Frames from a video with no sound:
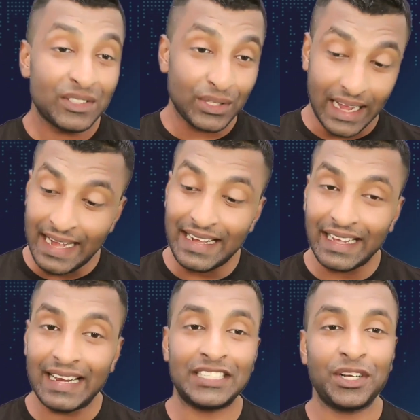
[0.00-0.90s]
So the
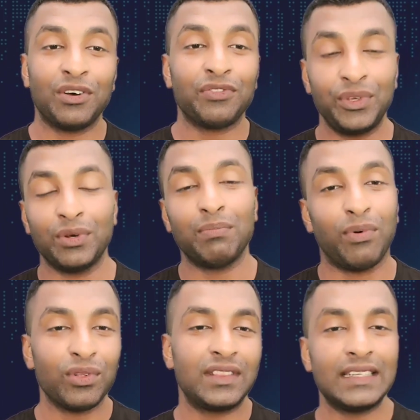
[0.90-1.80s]
integration of
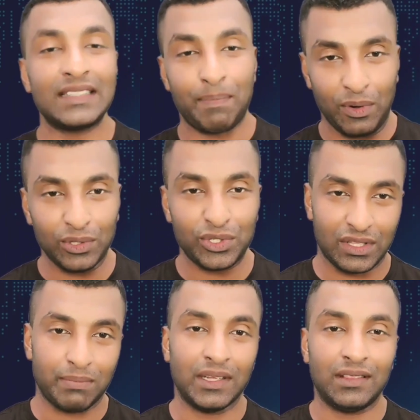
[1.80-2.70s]
both these approach
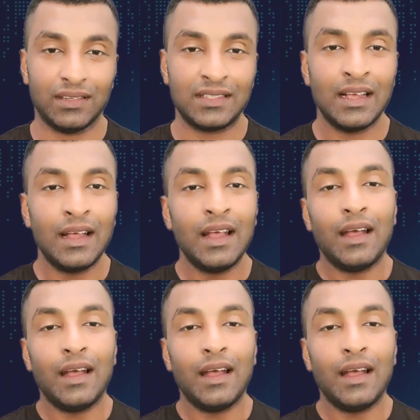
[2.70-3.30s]
or the methods